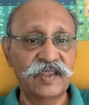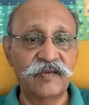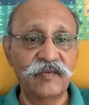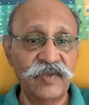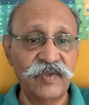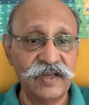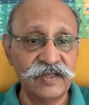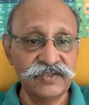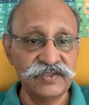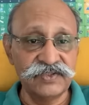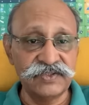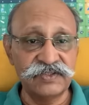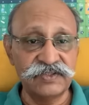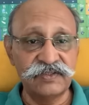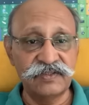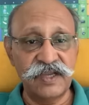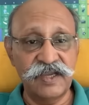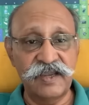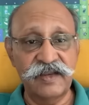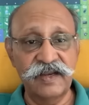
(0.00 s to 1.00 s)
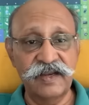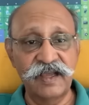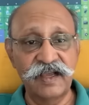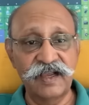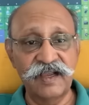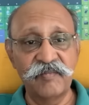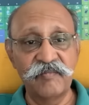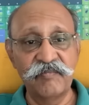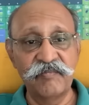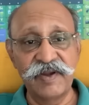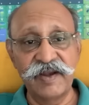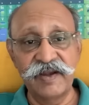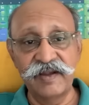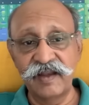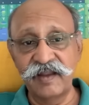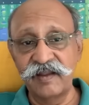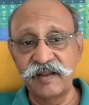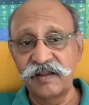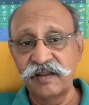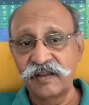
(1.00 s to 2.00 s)
Will China
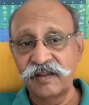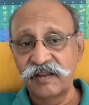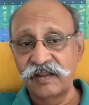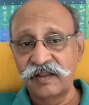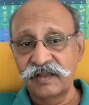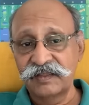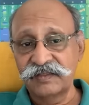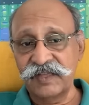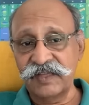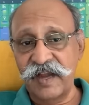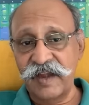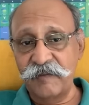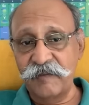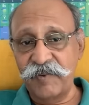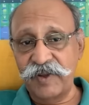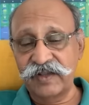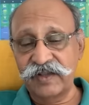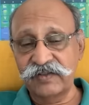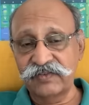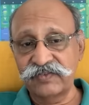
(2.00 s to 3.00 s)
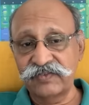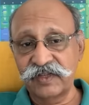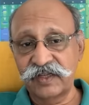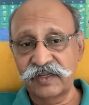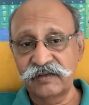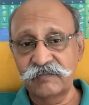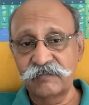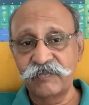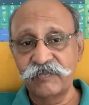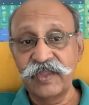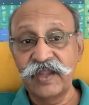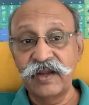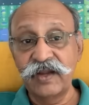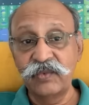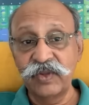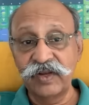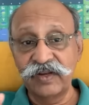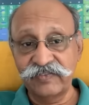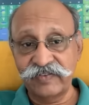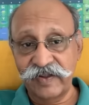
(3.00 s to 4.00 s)
completely side Pakistan? It
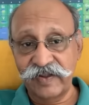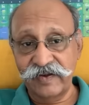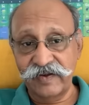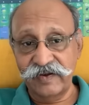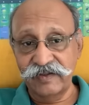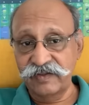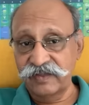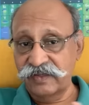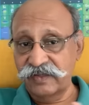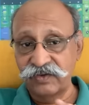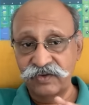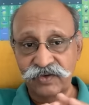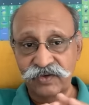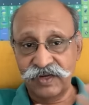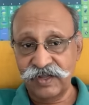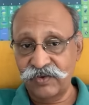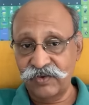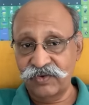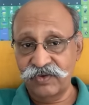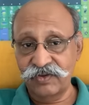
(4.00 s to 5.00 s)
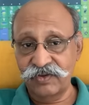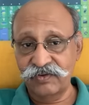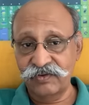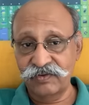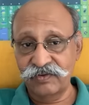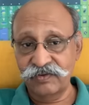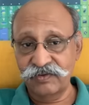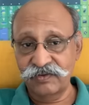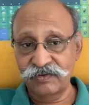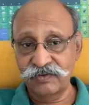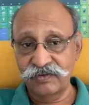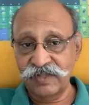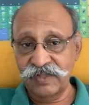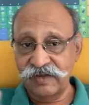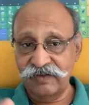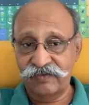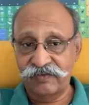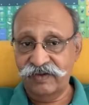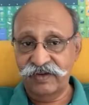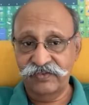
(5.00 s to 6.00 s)
will side. There's no doubt.
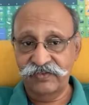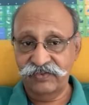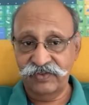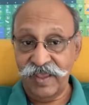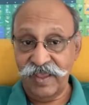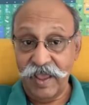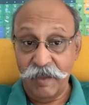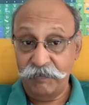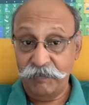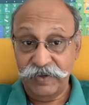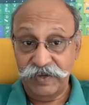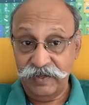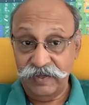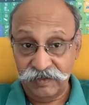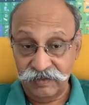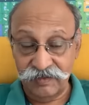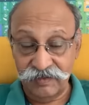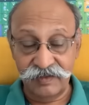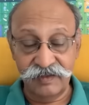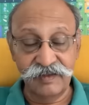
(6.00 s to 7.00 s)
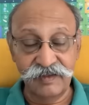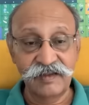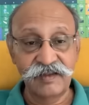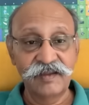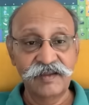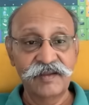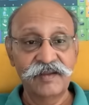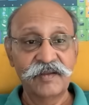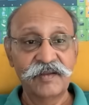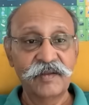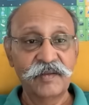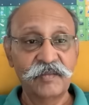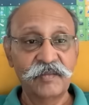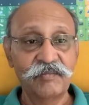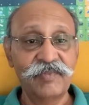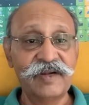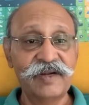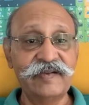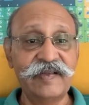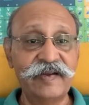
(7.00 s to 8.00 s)
That is happening.
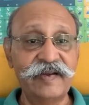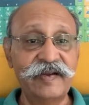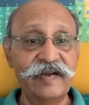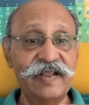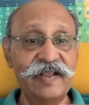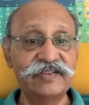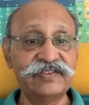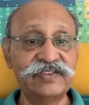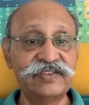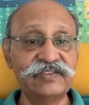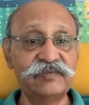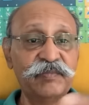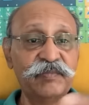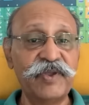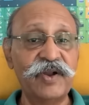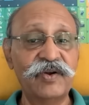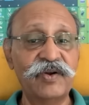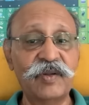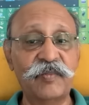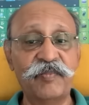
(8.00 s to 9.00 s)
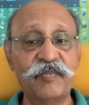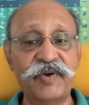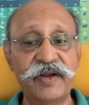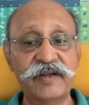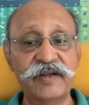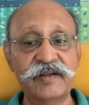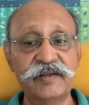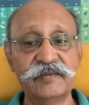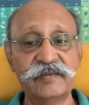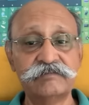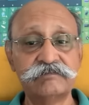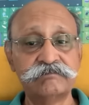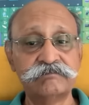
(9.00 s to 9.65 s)
But can it assist beyond a point?